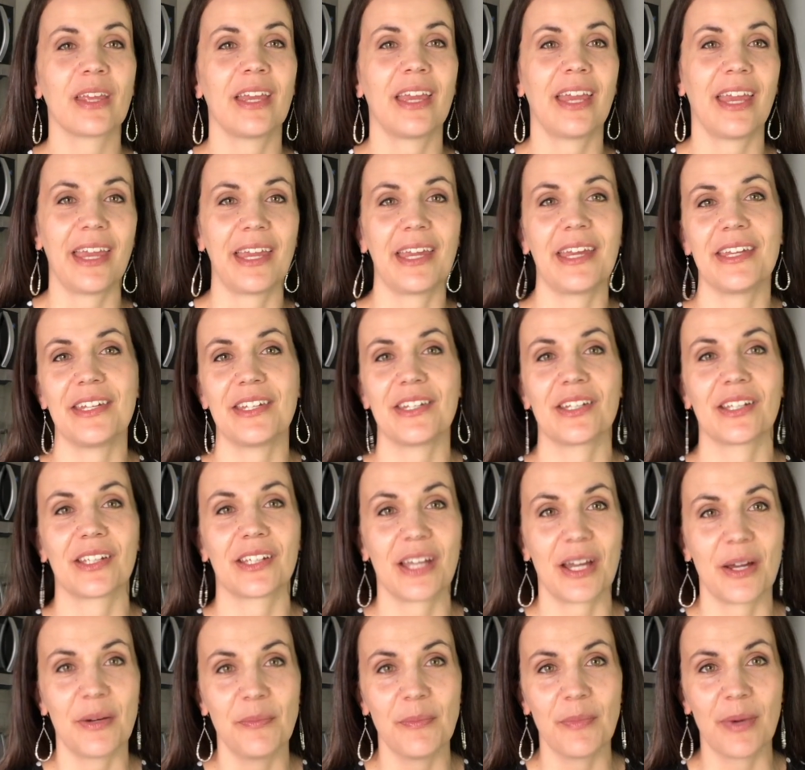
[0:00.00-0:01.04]
and
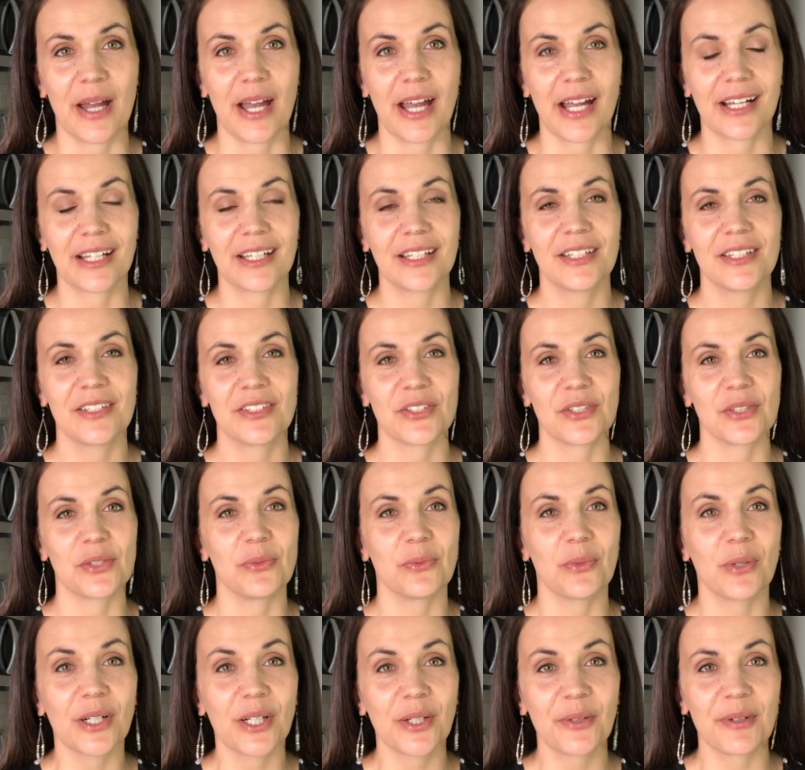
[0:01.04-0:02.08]
come back to
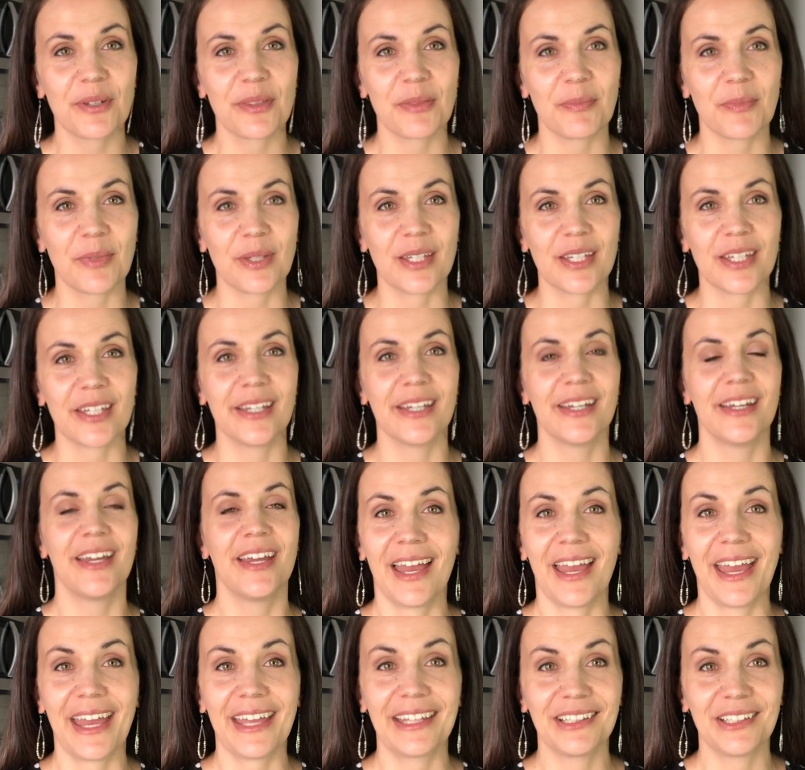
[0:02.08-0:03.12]
work with me
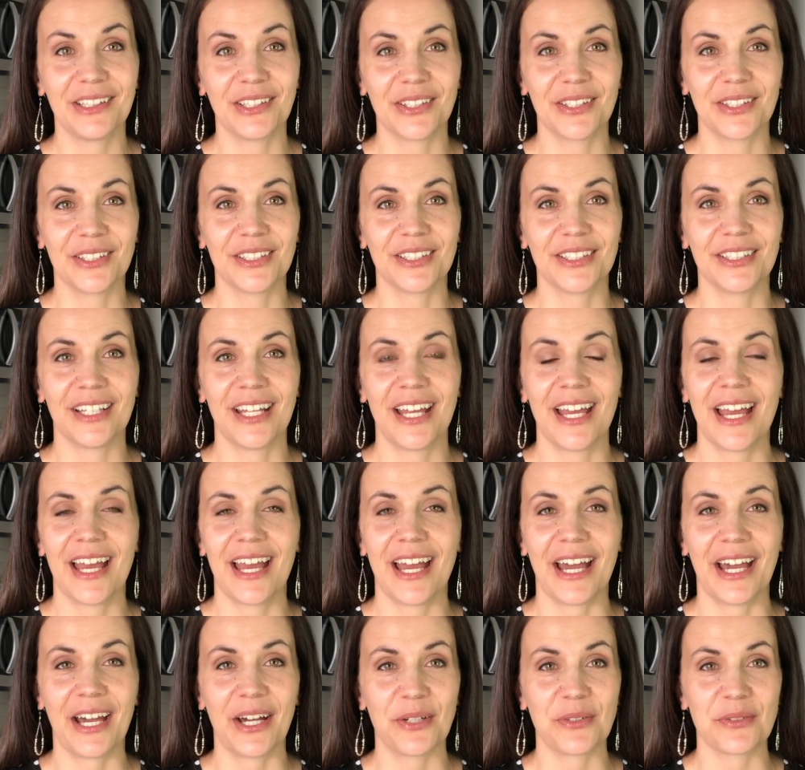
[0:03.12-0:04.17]
and learn
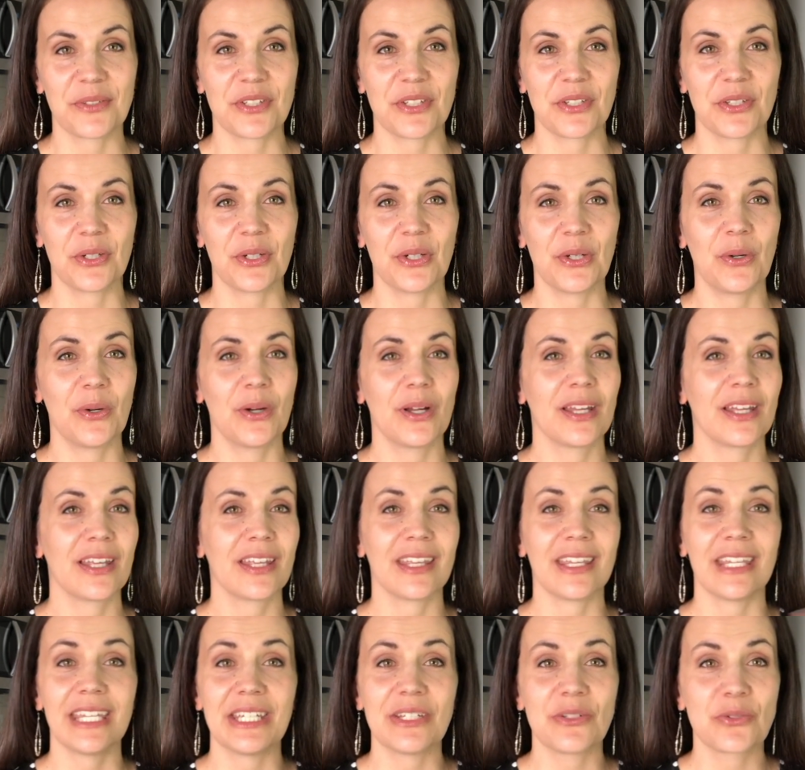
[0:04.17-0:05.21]
how to
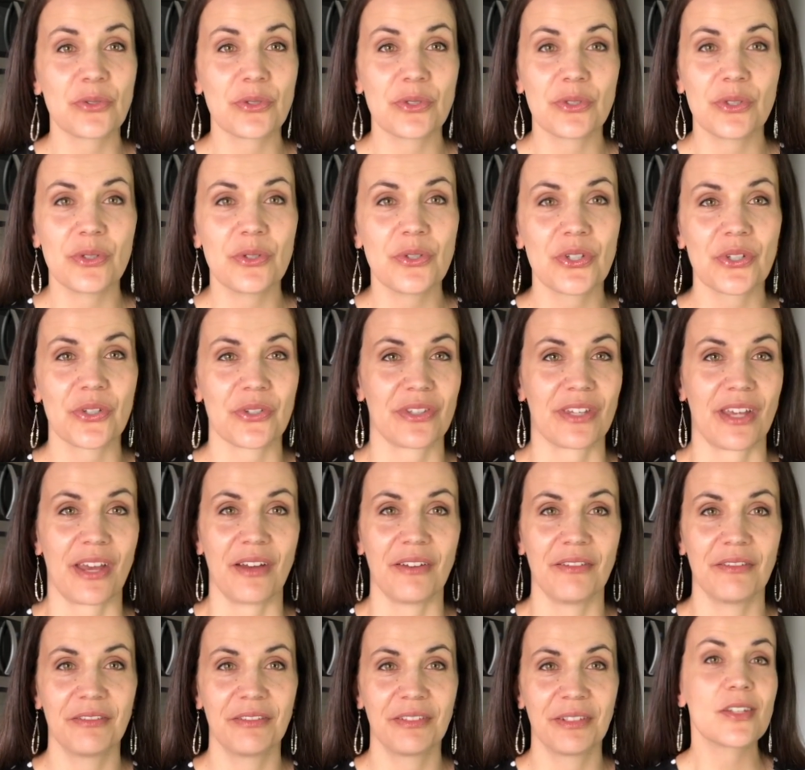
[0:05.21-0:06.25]
introduce
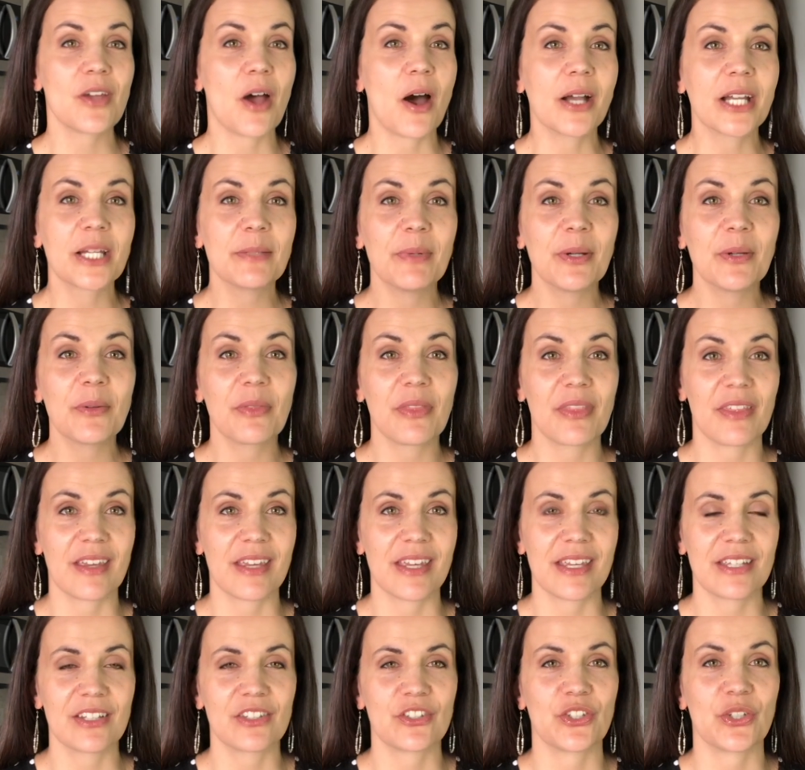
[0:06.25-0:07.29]
yourself. Talk about
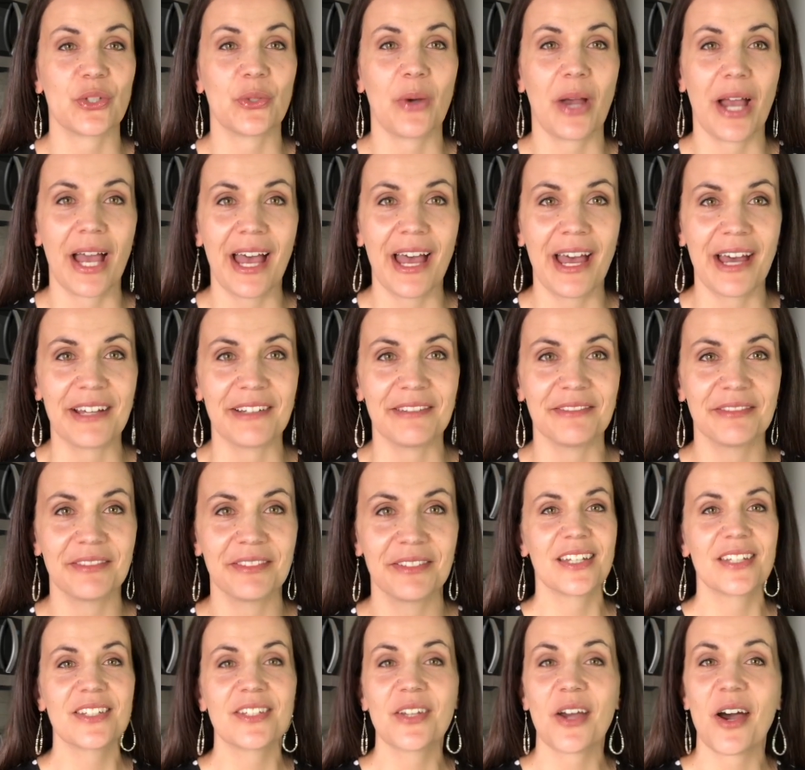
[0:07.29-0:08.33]
things you have.
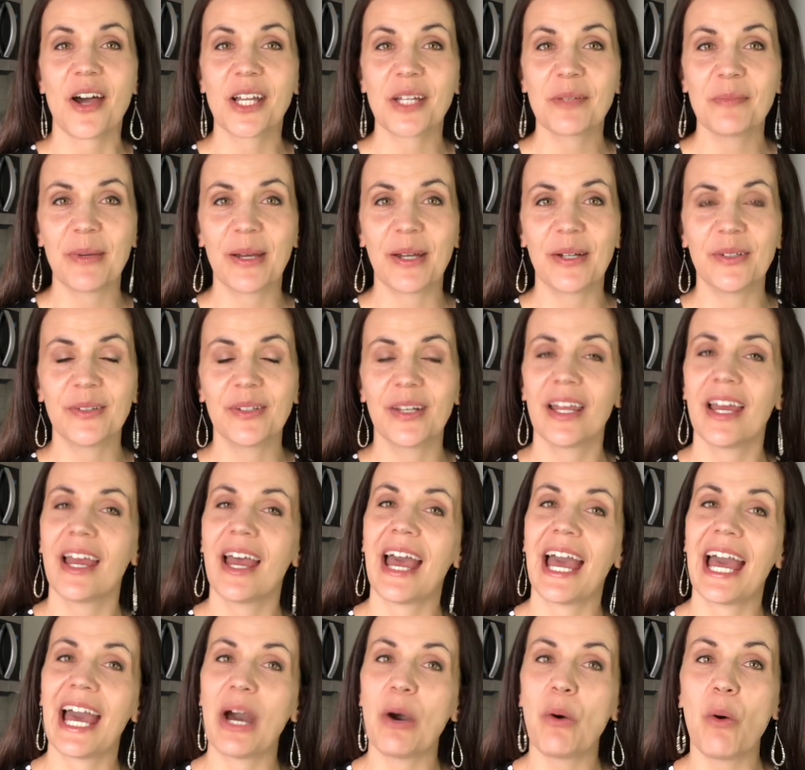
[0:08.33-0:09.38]
Talk about
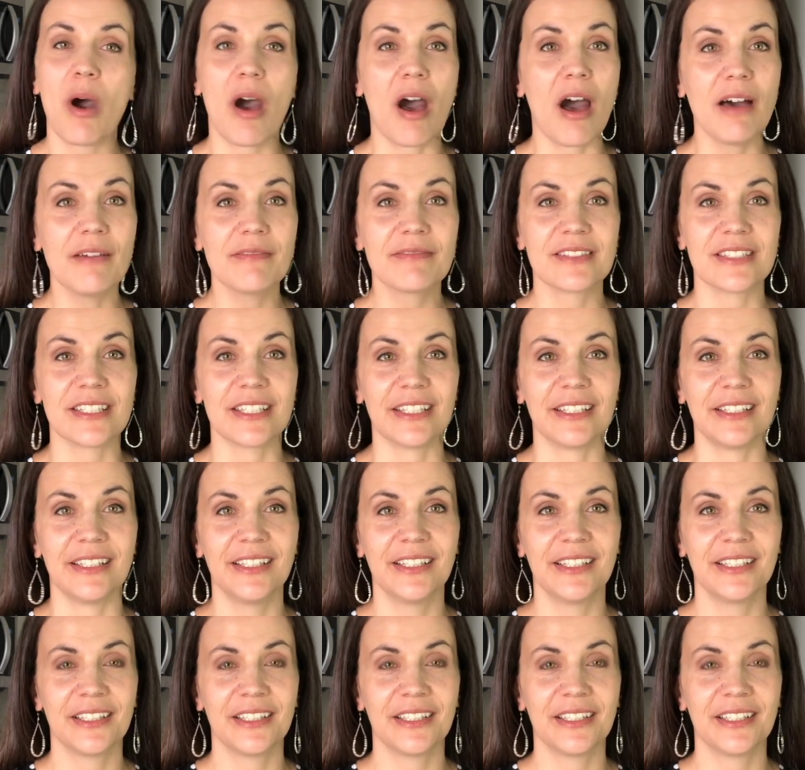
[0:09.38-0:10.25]
how often